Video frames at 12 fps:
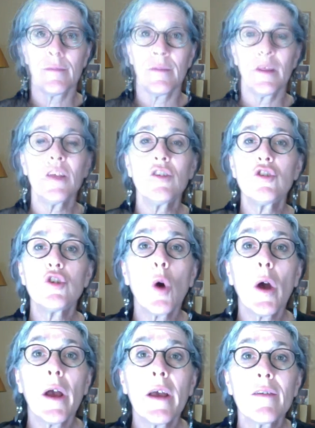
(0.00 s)

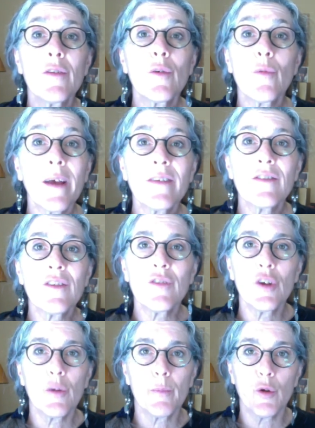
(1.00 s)
Enjoy the rest of
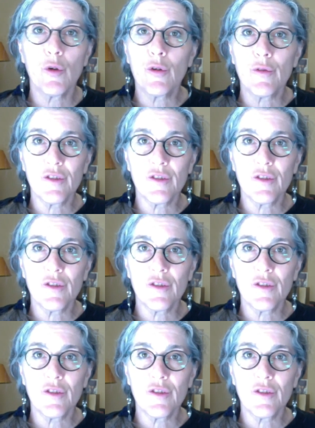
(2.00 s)
your beautiful